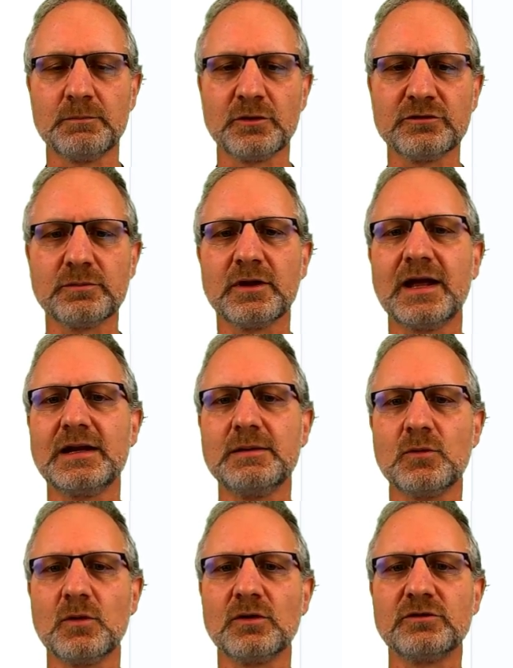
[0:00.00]
possible
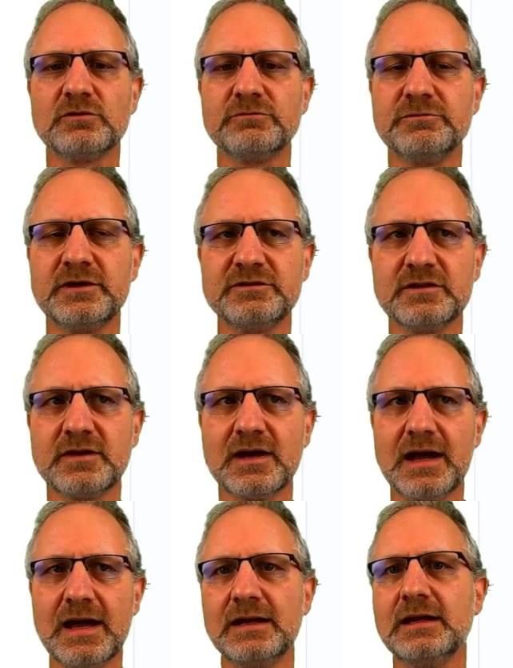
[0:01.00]
anymore to visit
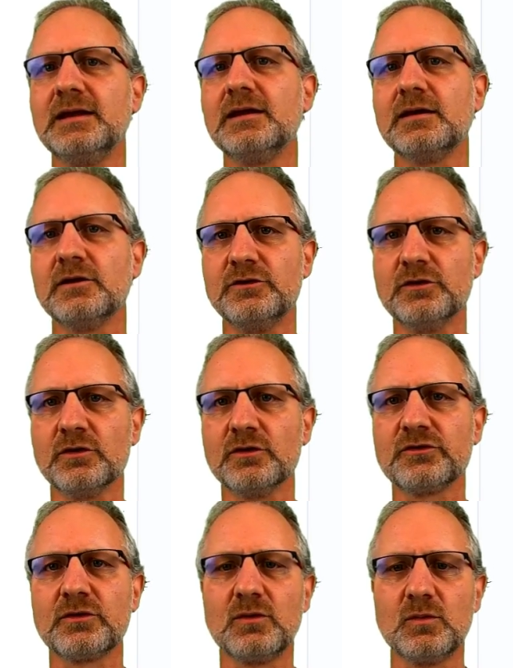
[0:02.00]
any
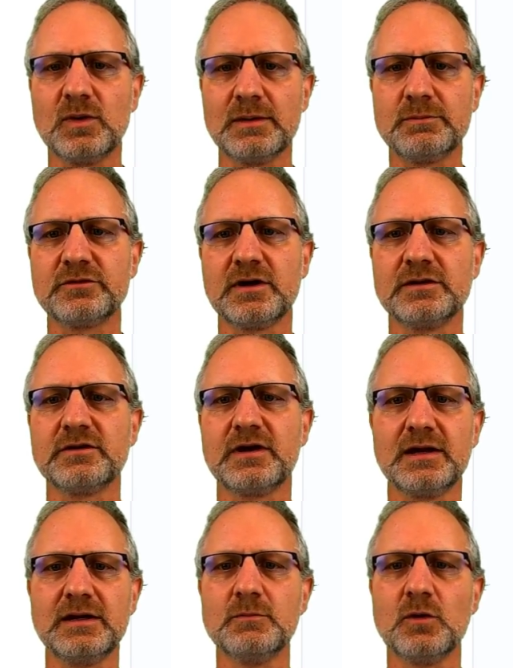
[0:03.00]
adult websites
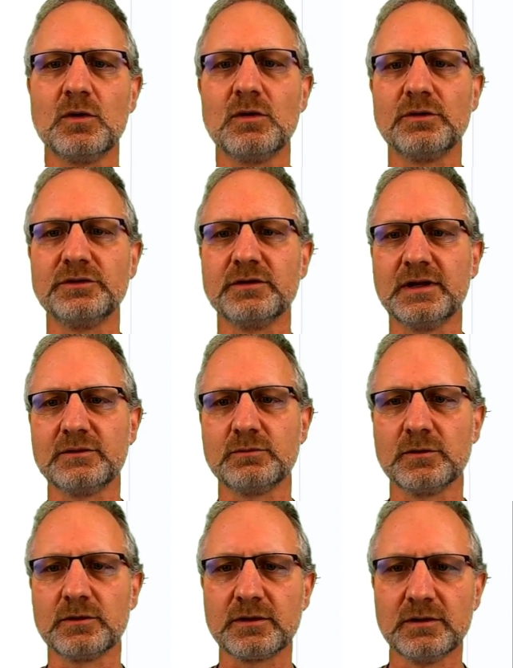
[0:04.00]
anymore on your
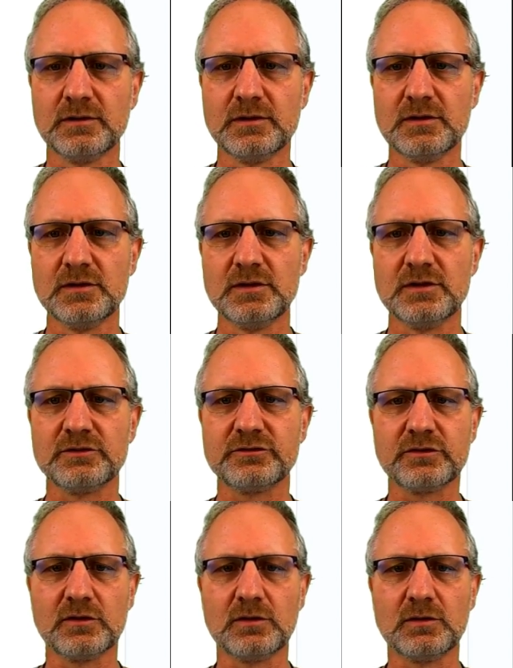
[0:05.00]
network.
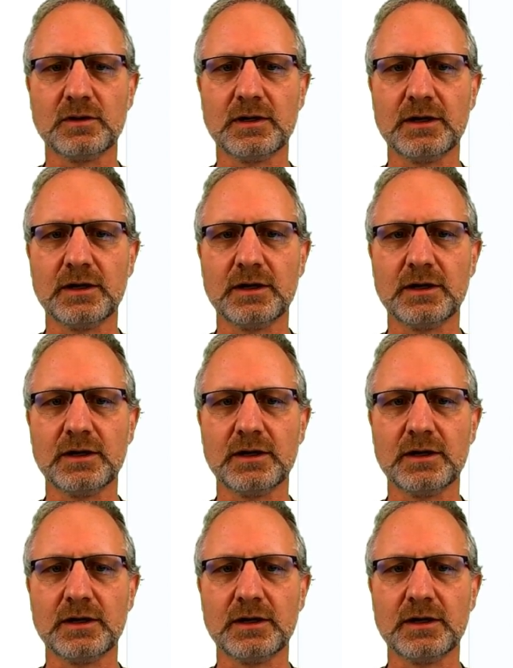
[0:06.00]
So